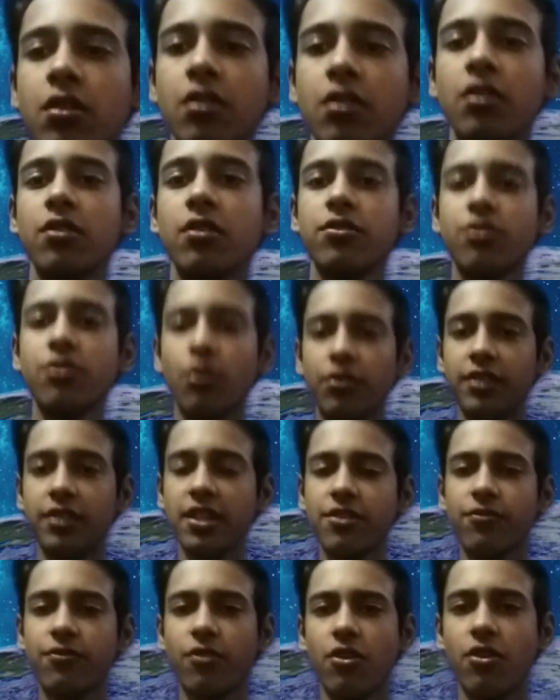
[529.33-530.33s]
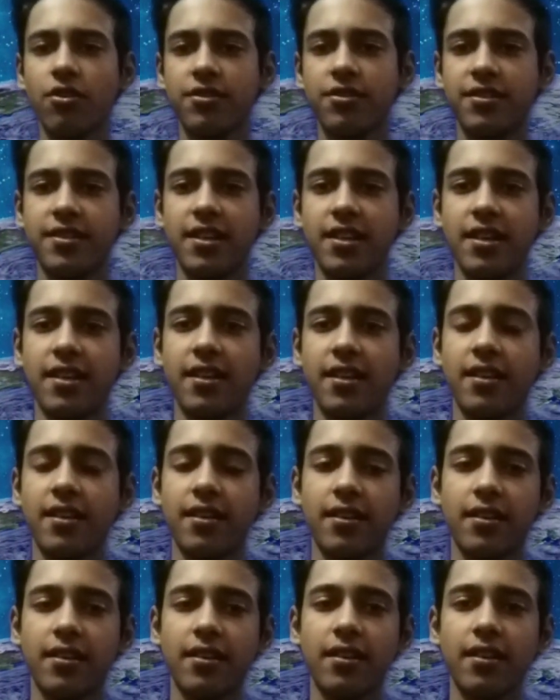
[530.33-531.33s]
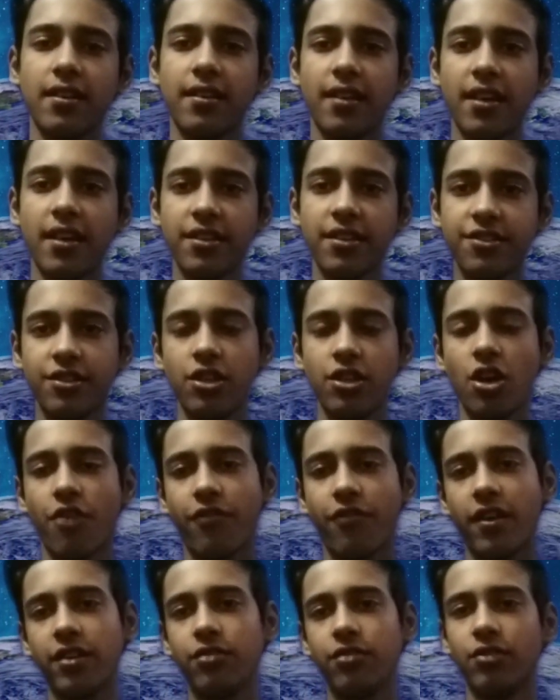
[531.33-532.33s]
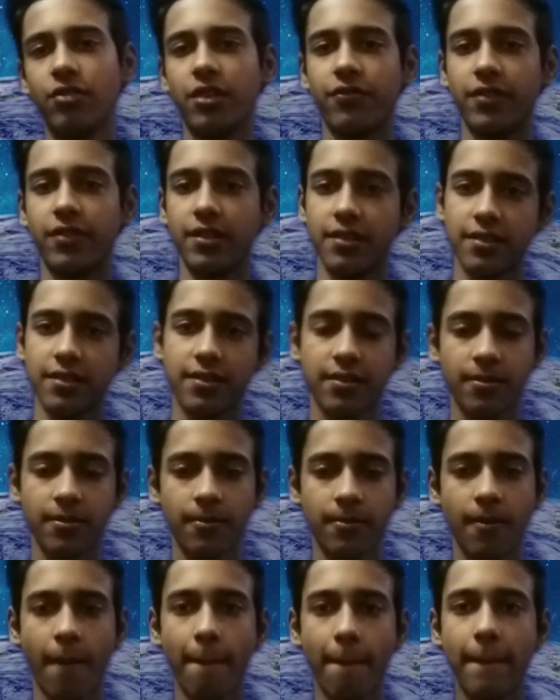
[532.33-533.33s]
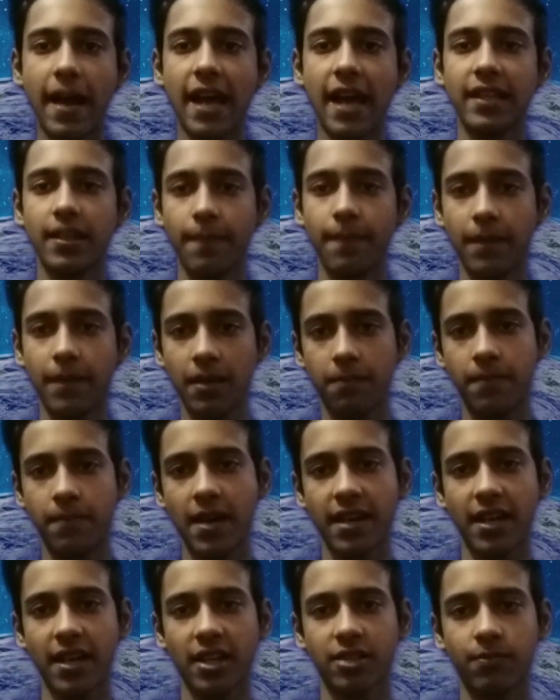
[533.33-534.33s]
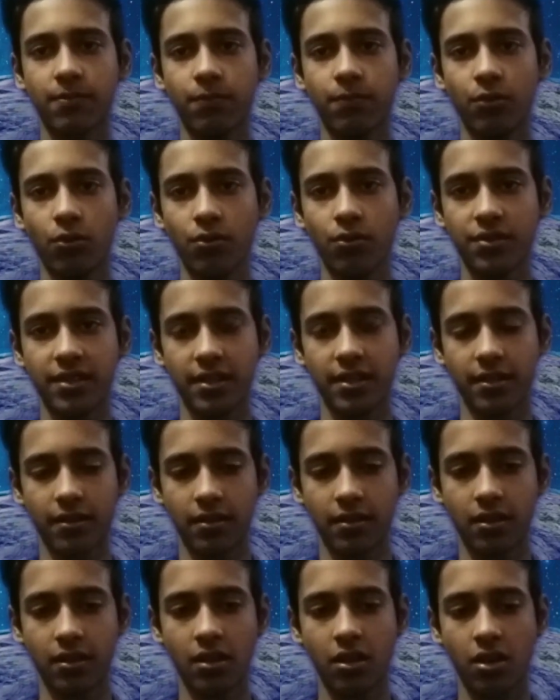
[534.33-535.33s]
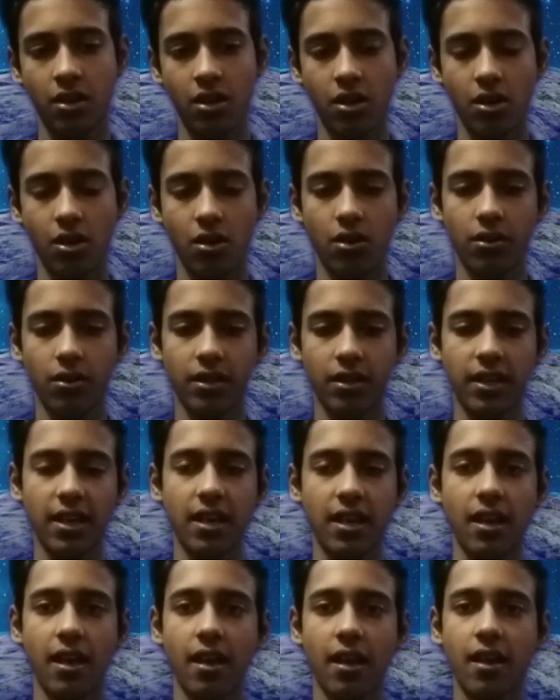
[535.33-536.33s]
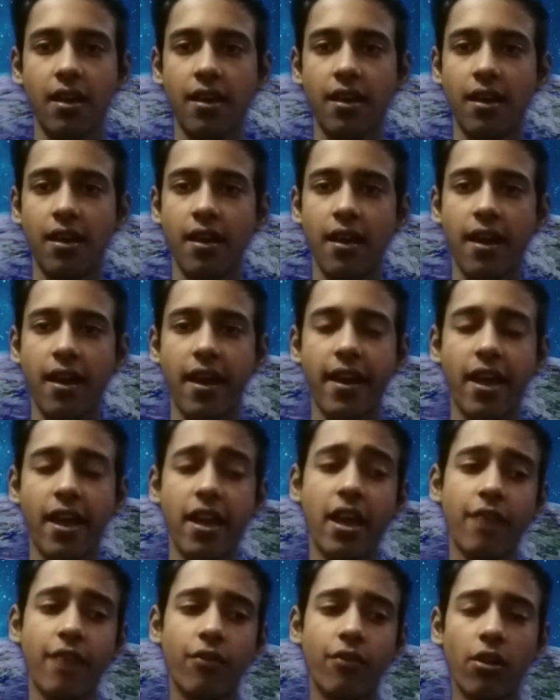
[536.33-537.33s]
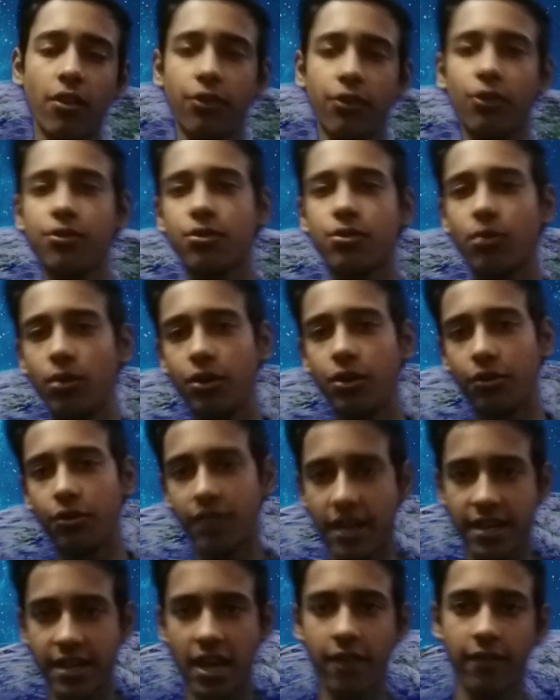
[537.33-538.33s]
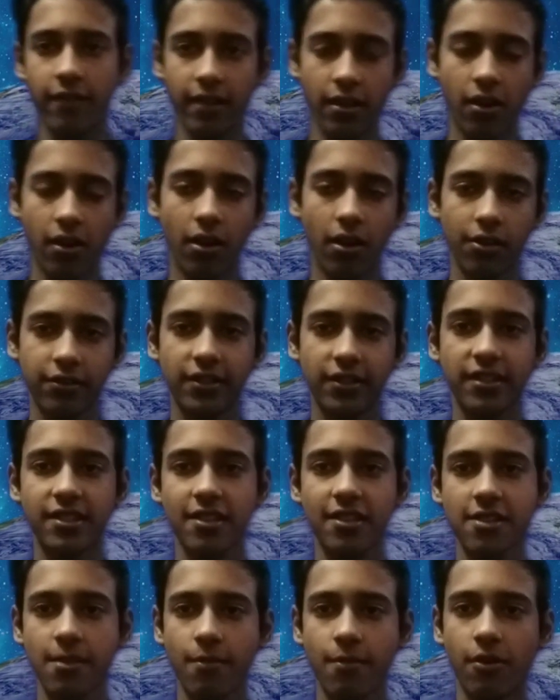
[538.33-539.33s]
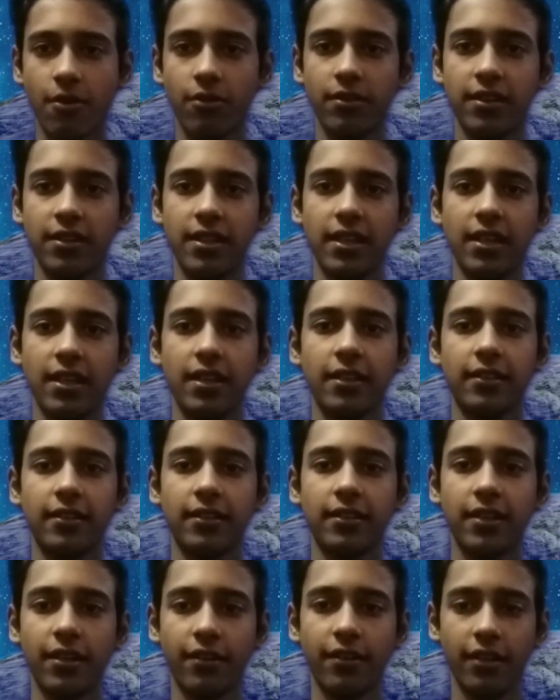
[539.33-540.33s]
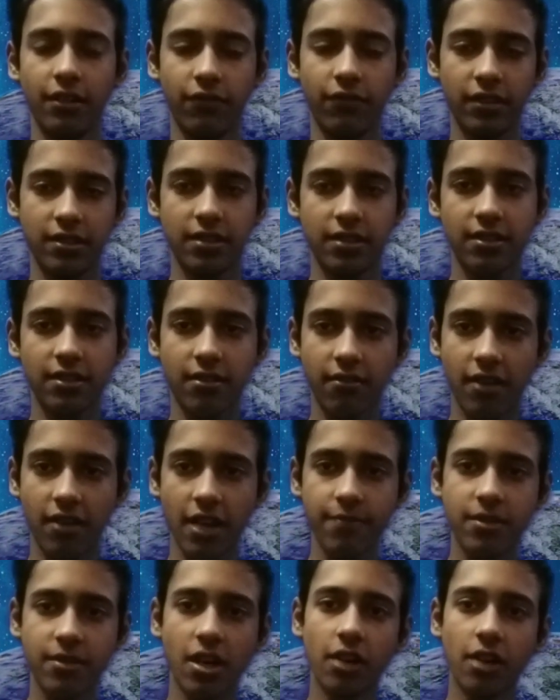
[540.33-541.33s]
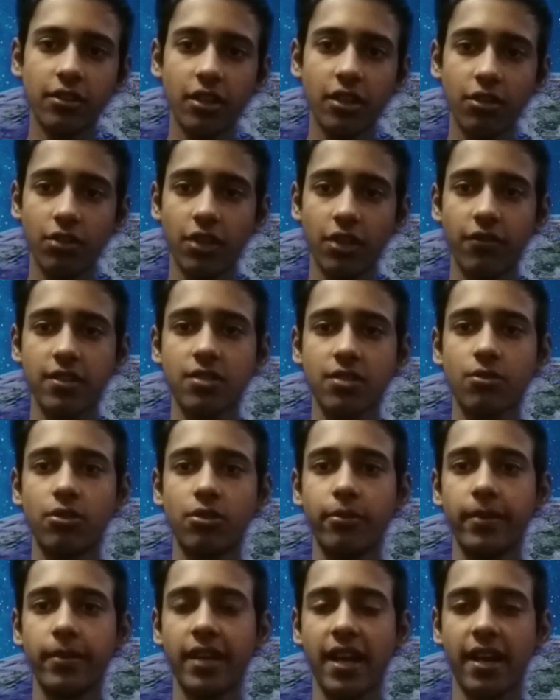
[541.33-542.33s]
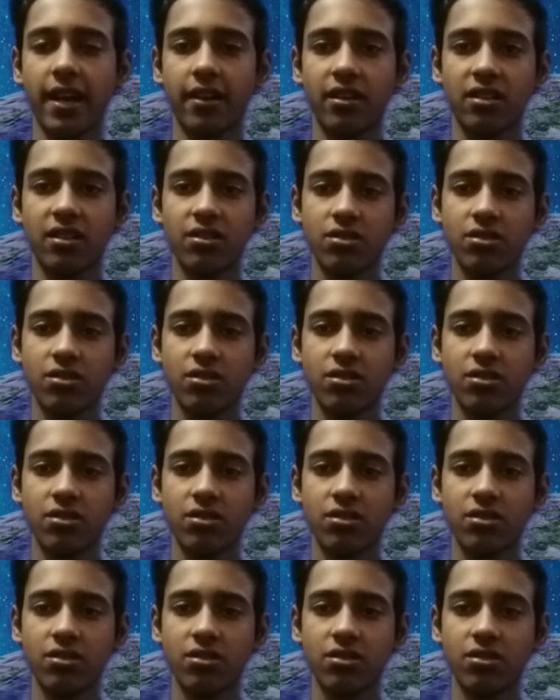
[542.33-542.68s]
So this was the history of our universe by the Big Bang explosion. Okay, and I have also told you that I will also discuss about the theories which describes how the universe could be end.